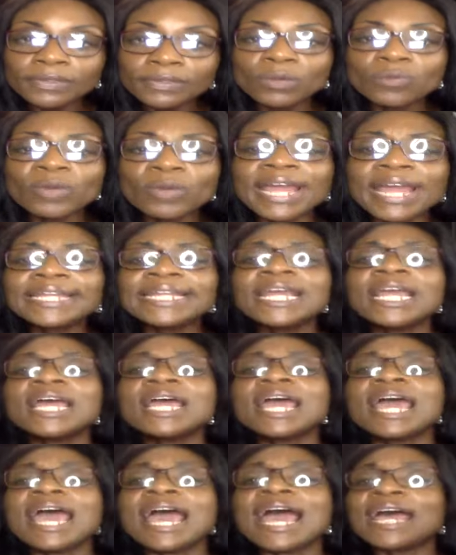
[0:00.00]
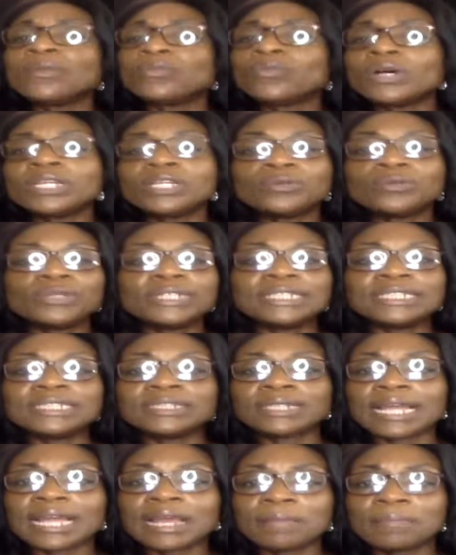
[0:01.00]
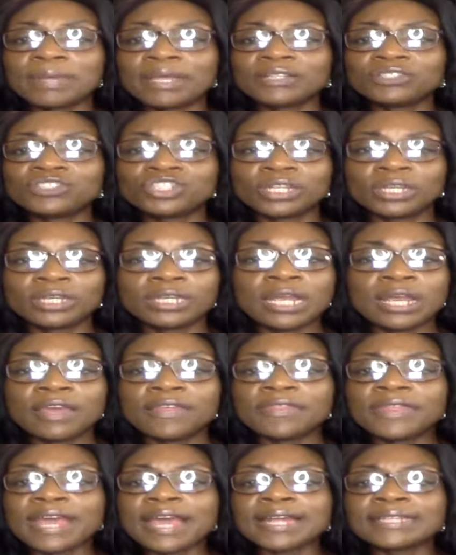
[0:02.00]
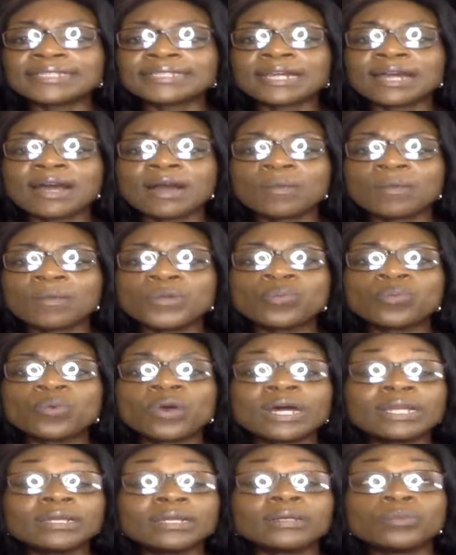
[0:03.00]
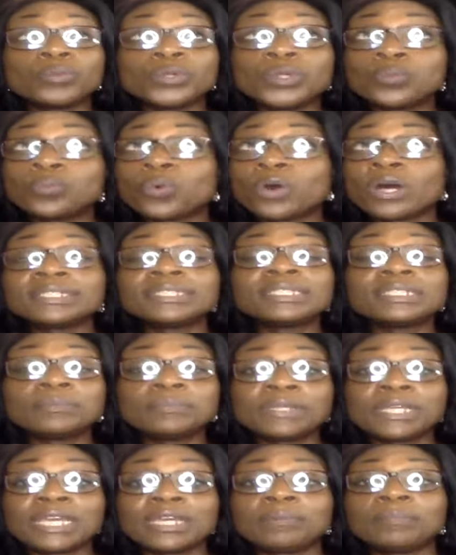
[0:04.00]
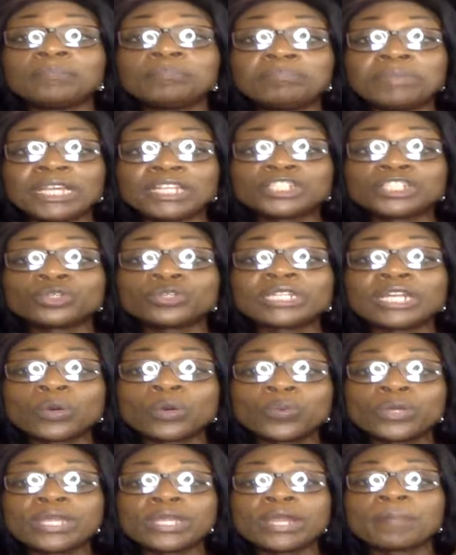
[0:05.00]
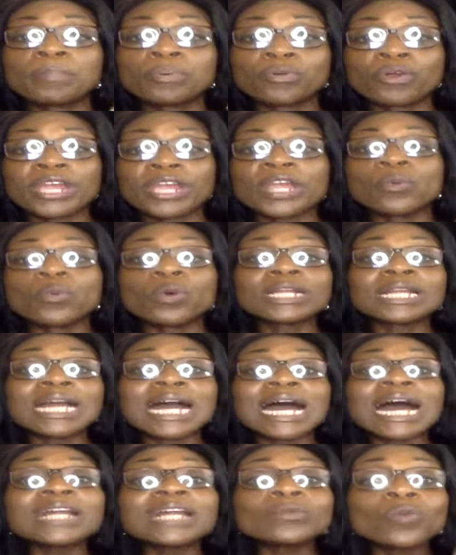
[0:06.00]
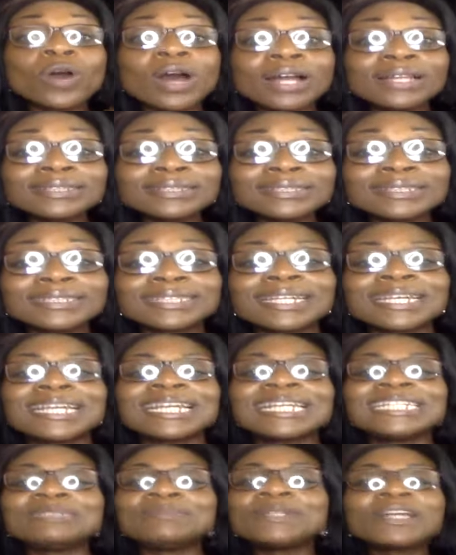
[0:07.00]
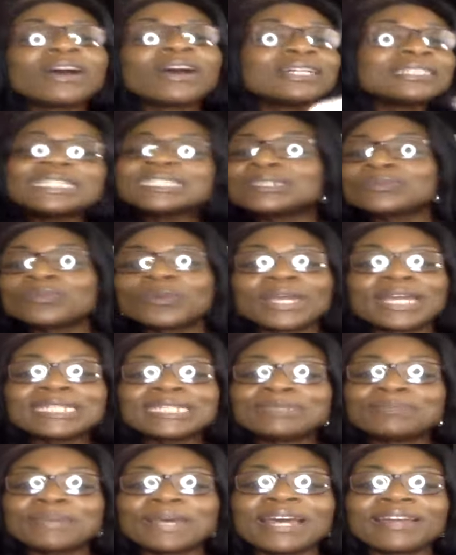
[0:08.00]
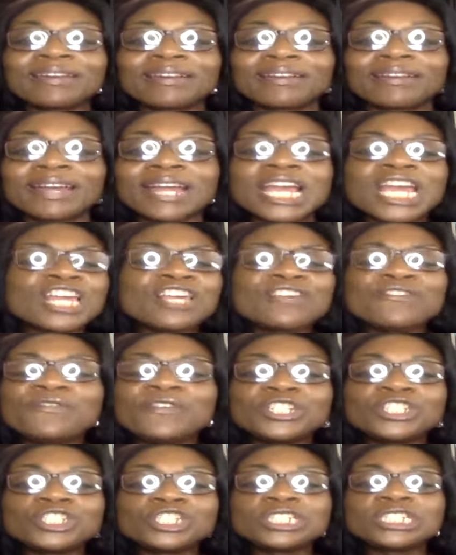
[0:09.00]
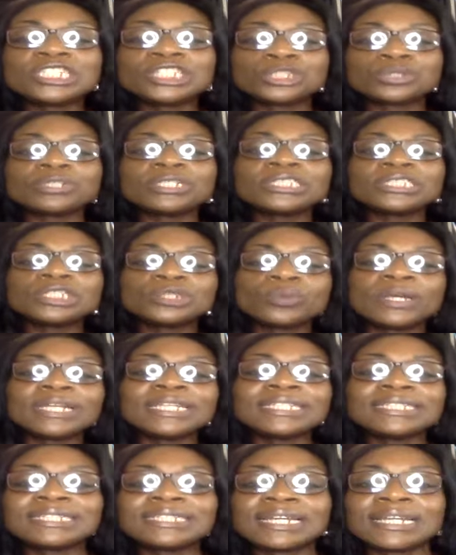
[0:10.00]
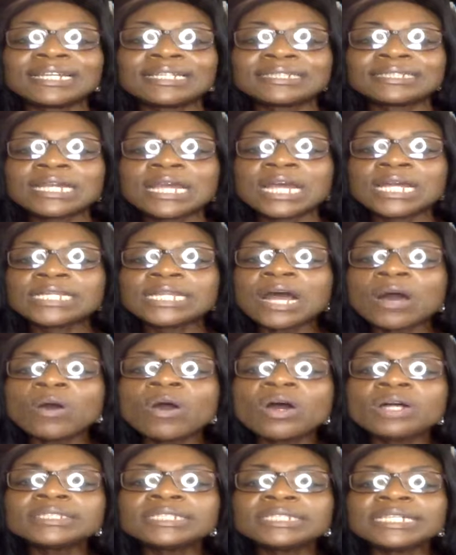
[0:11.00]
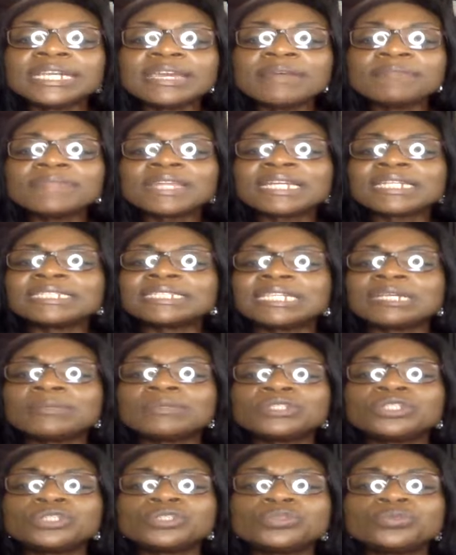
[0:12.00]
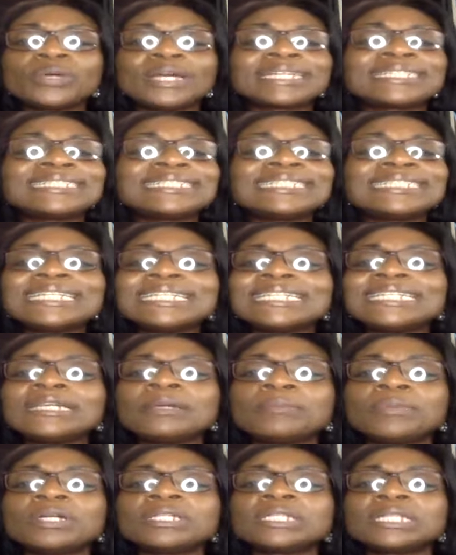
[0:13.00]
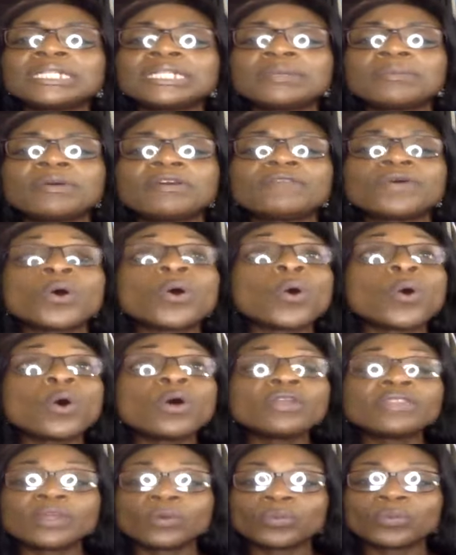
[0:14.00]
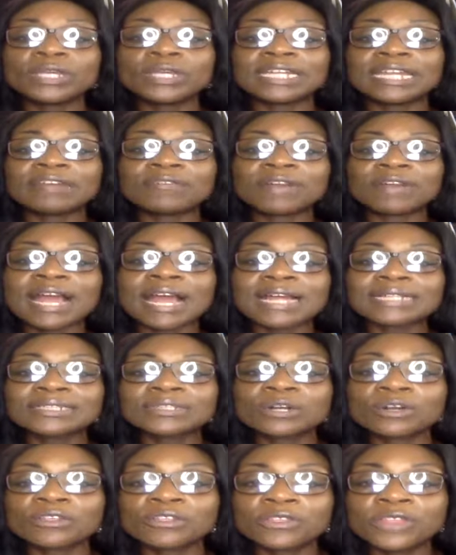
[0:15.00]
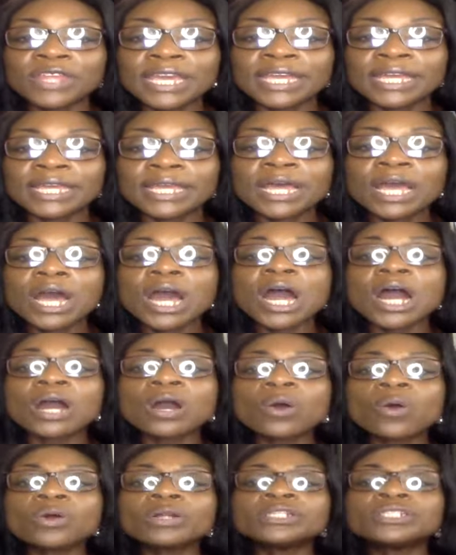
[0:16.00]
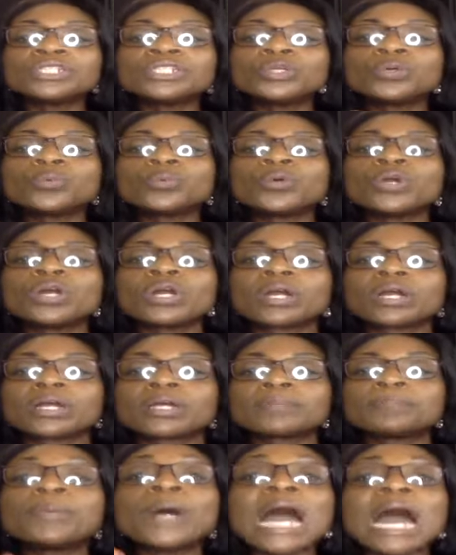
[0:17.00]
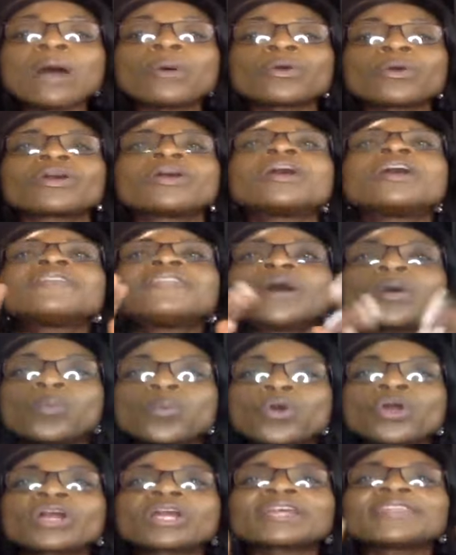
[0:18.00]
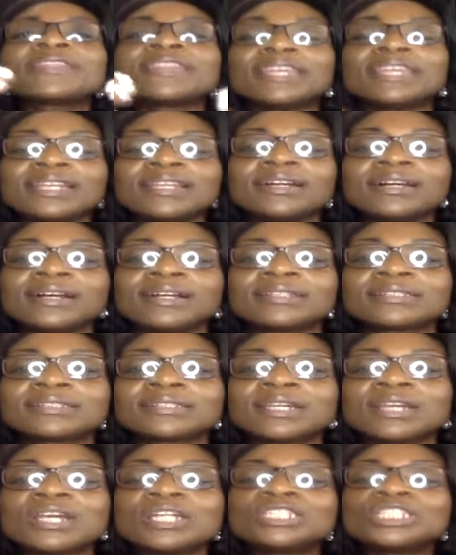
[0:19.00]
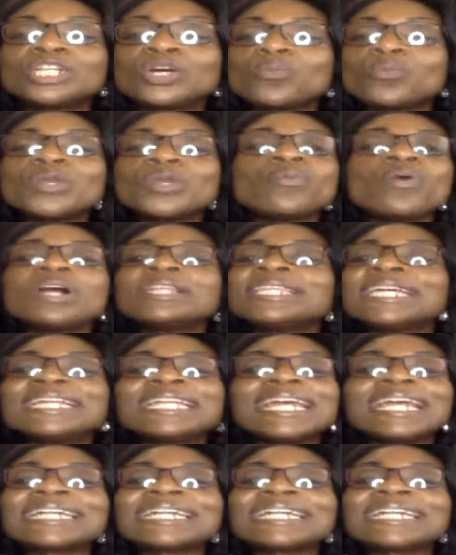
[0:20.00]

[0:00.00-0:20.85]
right and one of the reasons like i mentioned that um, we want to we want to be make sure that we are praying what god wants is because his way is better. Ephesians 3:20 says, "Now unto him that is able to do exceedingly abundantly above all that we can ever ask or think, according to the work power that worketh in us." So we want that